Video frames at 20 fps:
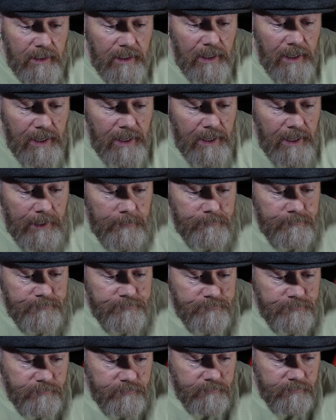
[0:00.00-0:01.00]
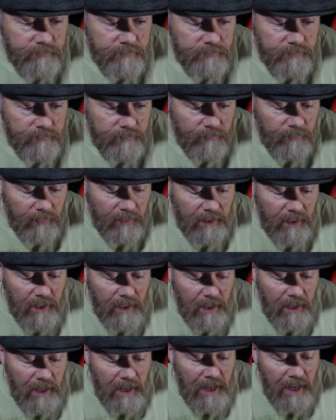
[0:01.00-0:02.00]
Um,
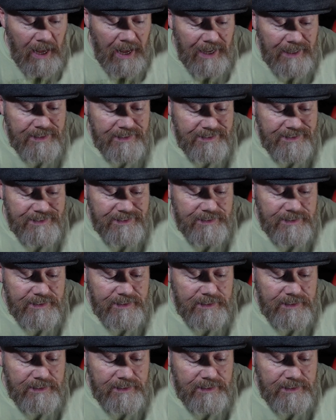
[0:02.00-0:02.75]
and